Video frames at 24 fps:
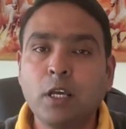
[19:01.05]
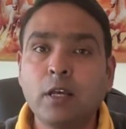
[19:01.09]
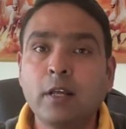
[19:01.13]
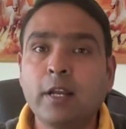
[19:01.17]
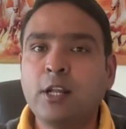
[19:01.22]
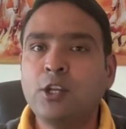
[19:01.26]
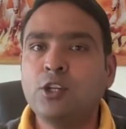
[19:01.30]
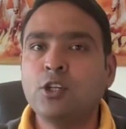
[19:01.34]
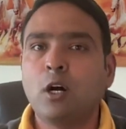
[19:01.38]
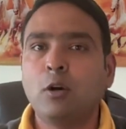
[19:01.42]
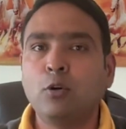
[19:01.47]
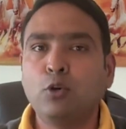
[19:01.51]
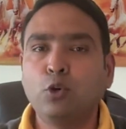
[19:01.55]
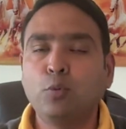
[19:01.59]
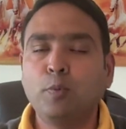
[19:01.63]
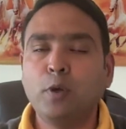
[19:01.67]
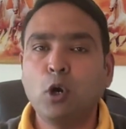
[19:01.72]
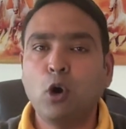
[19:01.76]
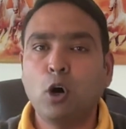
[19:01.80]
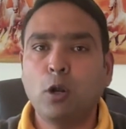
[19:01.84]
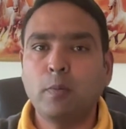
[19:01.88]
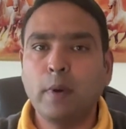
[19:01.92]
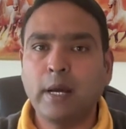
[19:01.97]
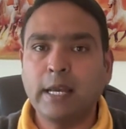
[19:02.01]
Reach out to me
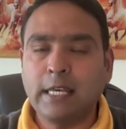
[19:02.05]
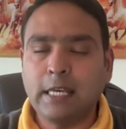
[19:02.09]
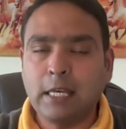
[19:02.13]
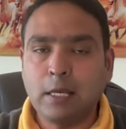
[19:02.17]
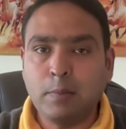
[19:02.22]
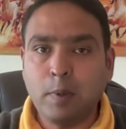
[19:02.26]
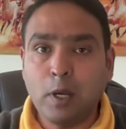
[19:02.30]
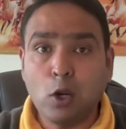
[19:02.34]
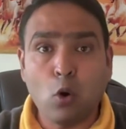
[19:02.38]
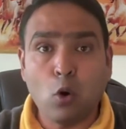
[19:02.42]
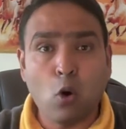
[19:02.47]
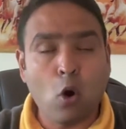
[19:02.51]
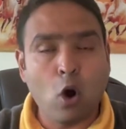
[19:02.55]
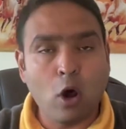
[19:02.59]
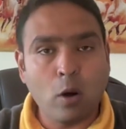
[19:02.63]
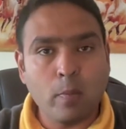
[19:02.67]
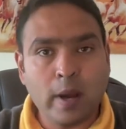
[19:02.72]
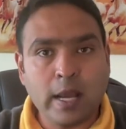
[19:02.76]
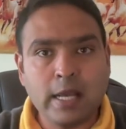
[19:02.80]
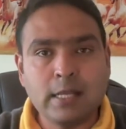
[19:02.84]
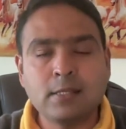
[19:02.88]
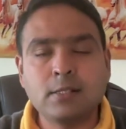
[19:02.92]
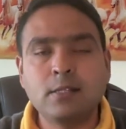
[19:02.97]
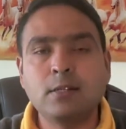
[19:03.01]
on my email or
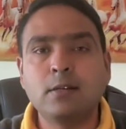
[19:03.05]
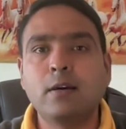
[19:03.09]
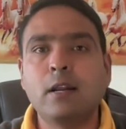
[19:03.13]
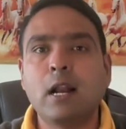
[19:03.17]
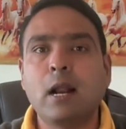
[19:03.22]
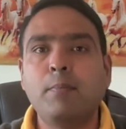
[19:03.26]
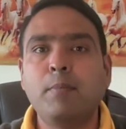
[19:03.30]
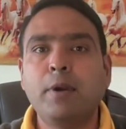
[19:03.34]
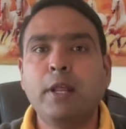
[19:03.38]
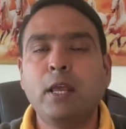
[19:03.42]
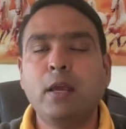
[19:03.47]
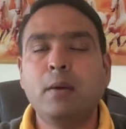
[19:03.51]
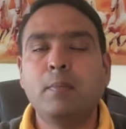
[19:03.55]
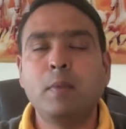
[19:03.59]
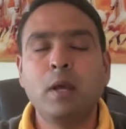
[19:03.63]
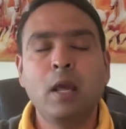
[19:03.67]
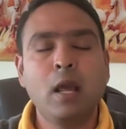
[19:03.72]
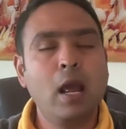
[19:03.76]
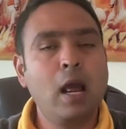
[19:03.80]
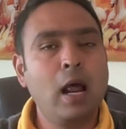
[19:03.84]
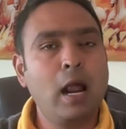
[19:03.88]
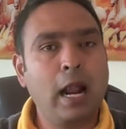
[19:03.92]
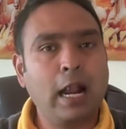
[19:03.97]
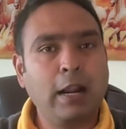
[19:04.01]
my Instagram DM,
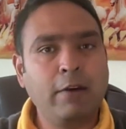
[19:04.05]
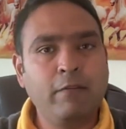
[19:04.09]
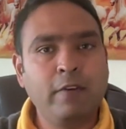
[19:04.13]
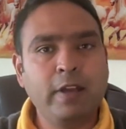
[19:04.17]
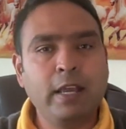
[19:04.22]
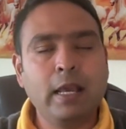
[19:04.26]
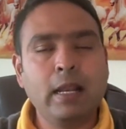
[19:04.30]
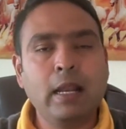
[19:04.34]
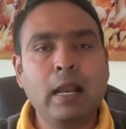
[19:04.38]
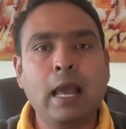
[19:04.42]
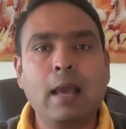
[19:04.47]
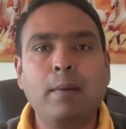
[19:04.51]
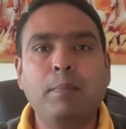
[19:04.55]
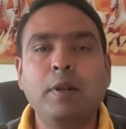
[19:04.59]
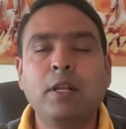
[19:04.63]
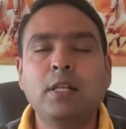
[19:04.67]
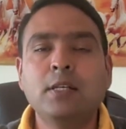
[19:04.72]
and we can happily